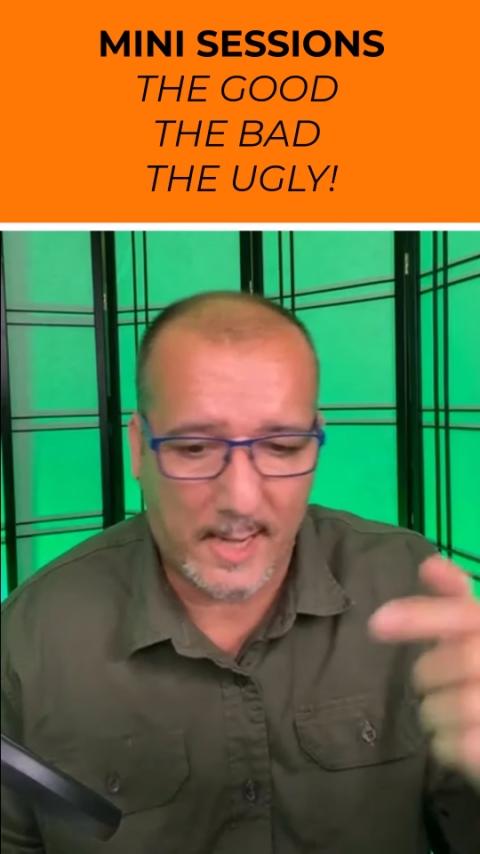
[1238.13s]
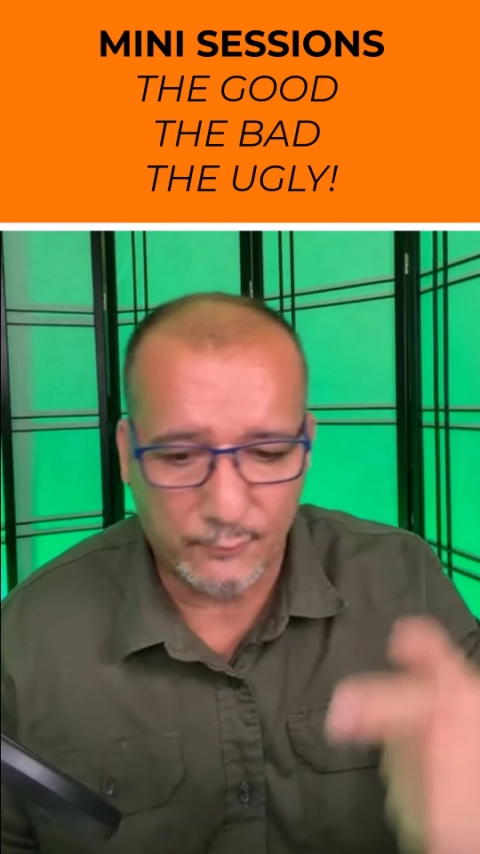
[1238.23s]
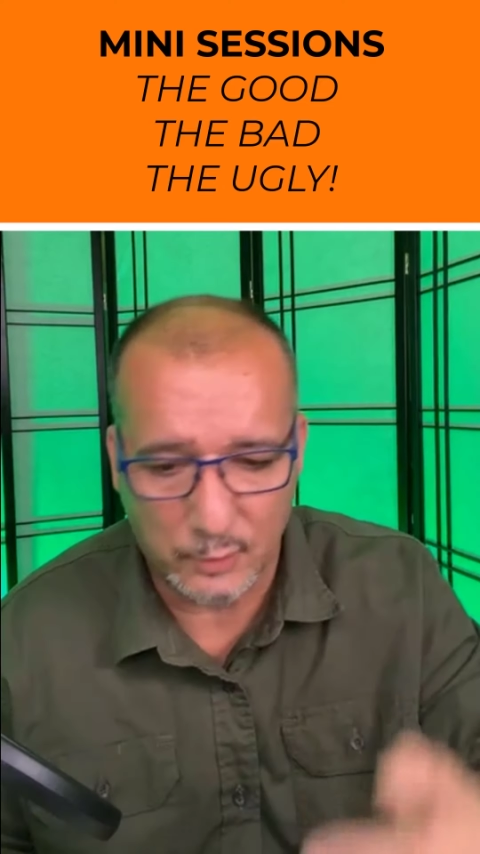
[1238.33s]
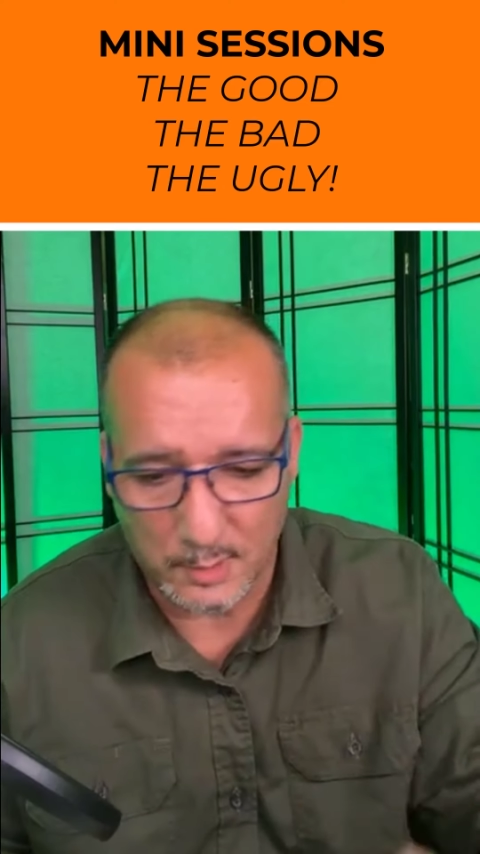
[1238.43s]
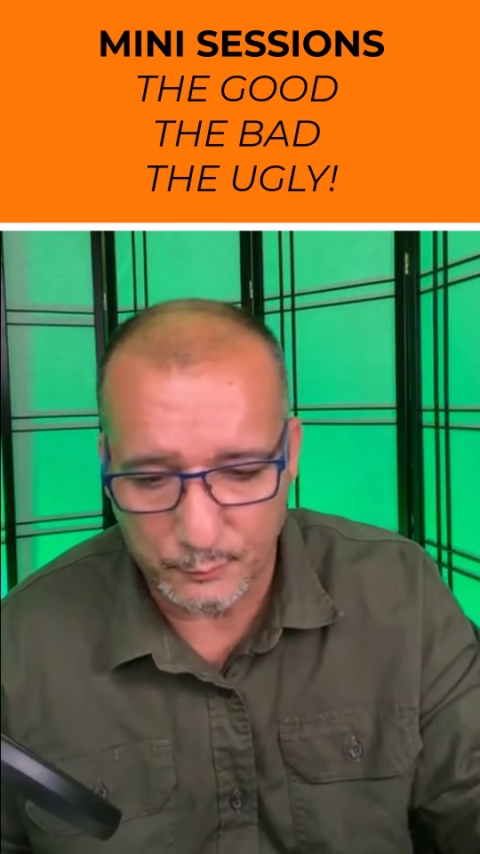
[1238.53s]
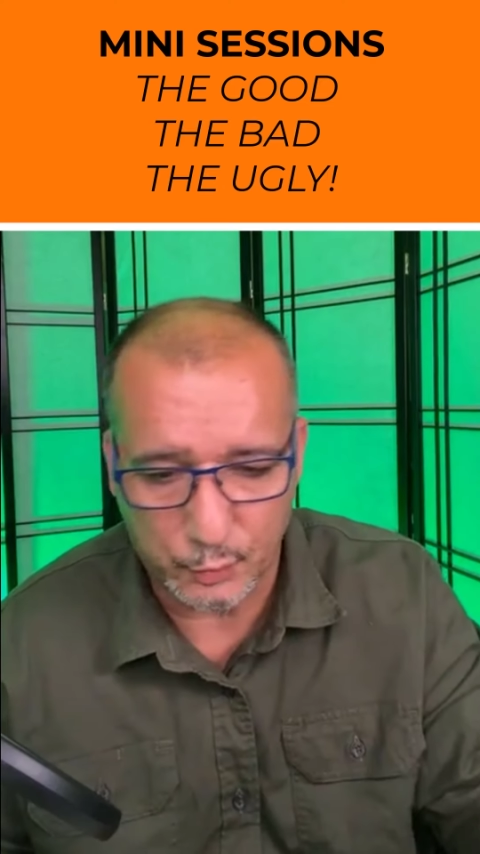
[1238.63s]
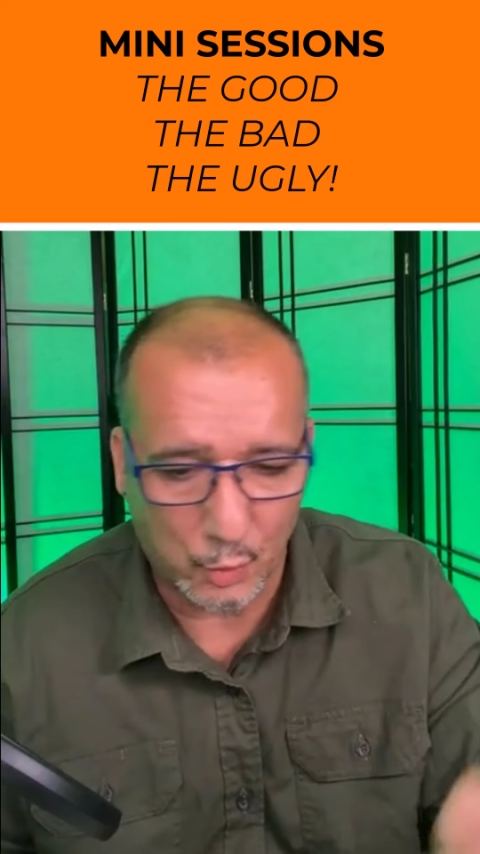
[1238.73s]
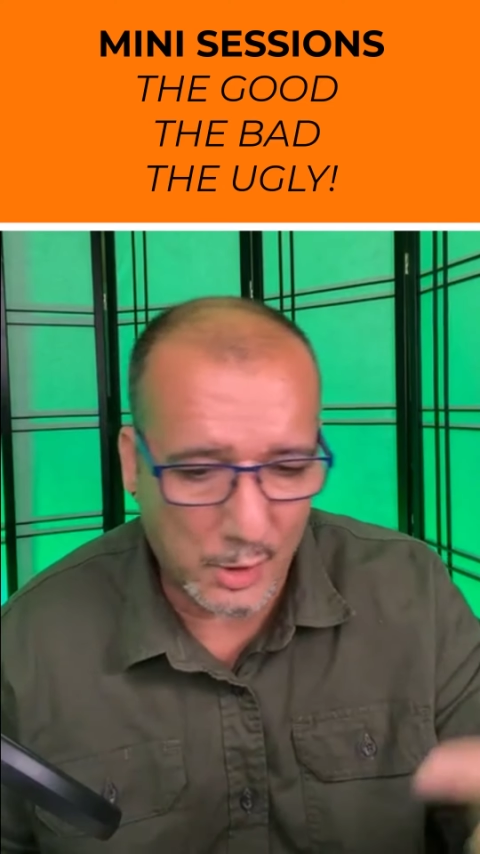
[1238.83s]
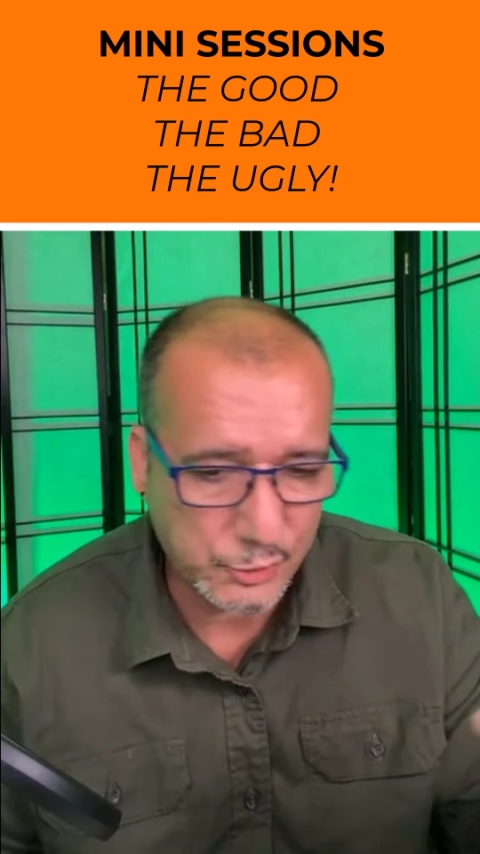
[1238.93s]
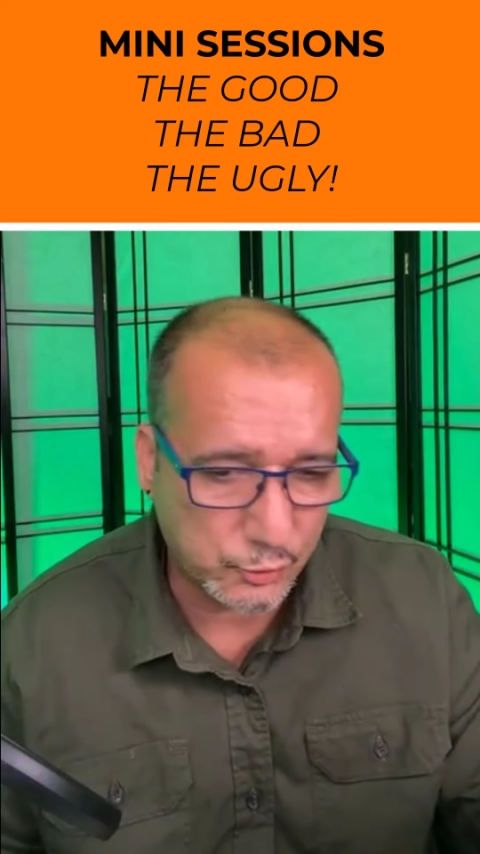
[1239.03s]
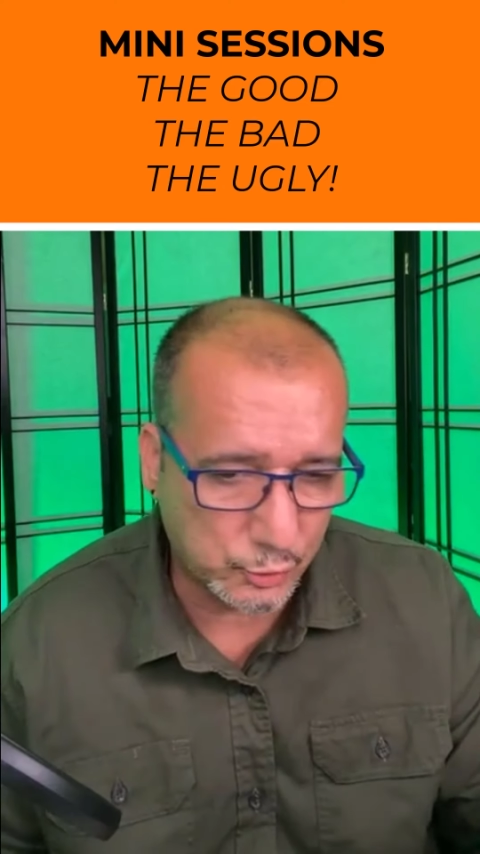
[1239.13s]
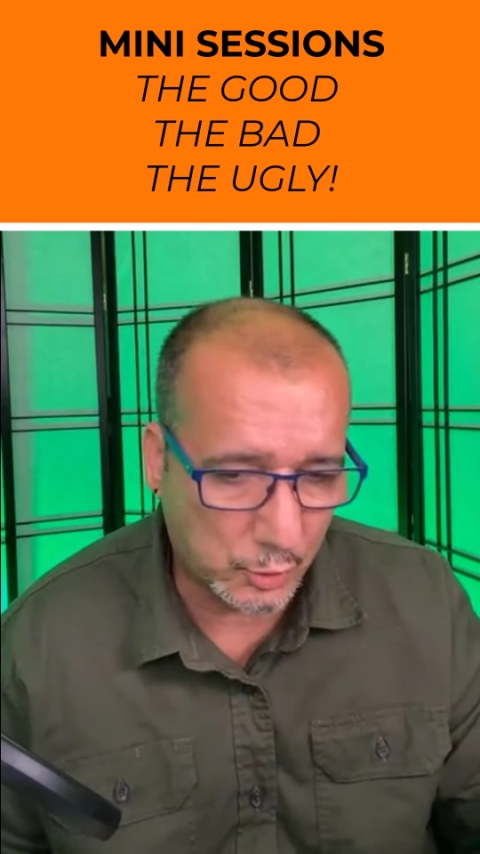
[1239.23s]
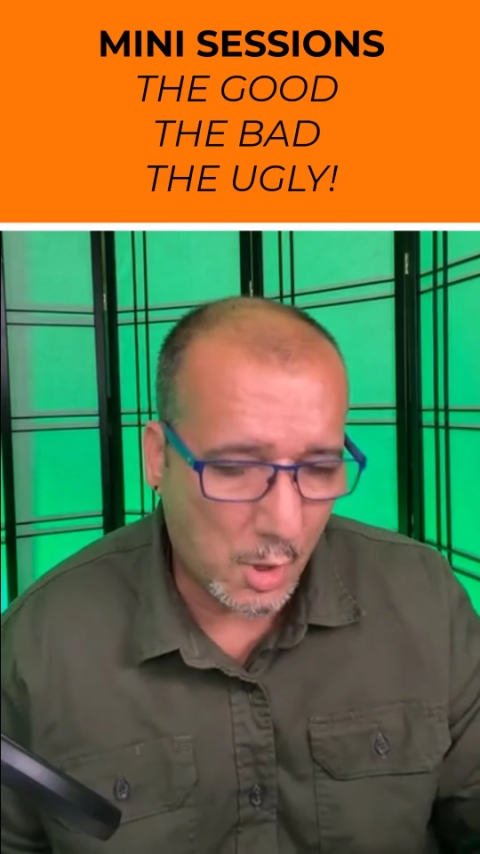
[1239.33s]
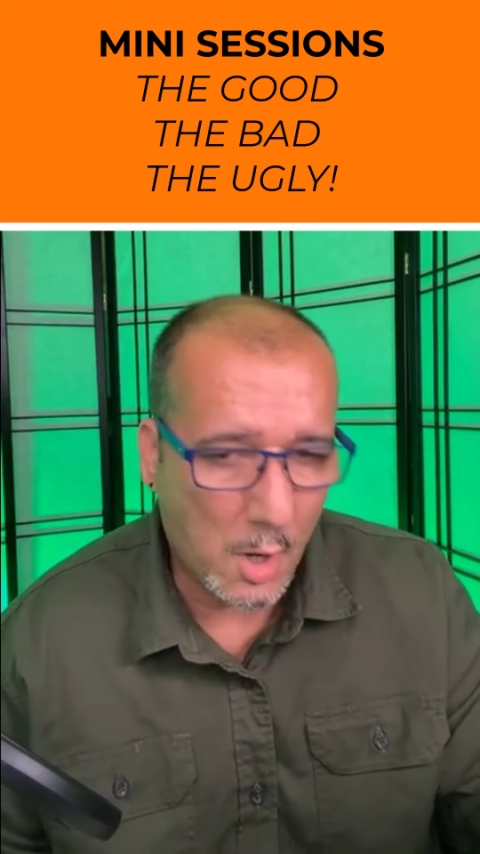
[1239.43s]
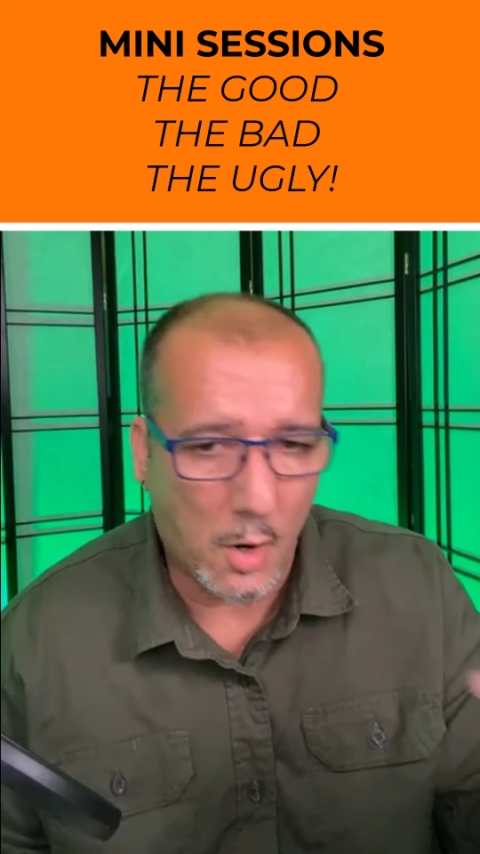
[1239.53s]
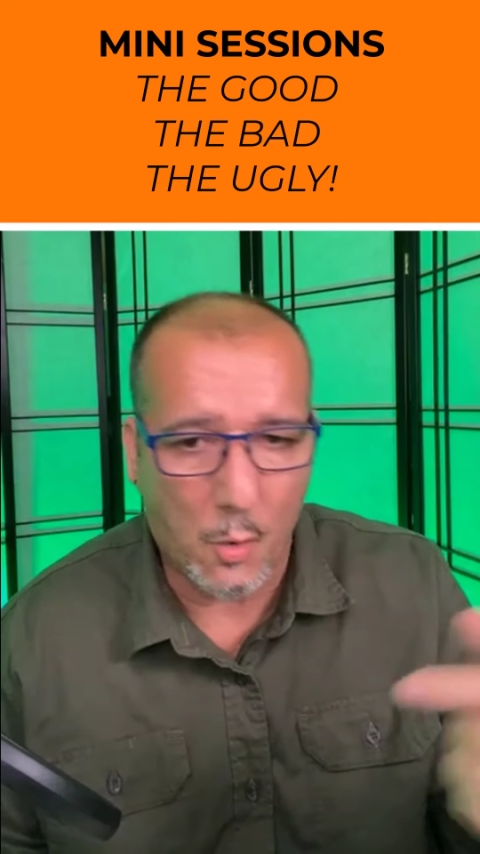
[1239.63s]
They have to come to your studio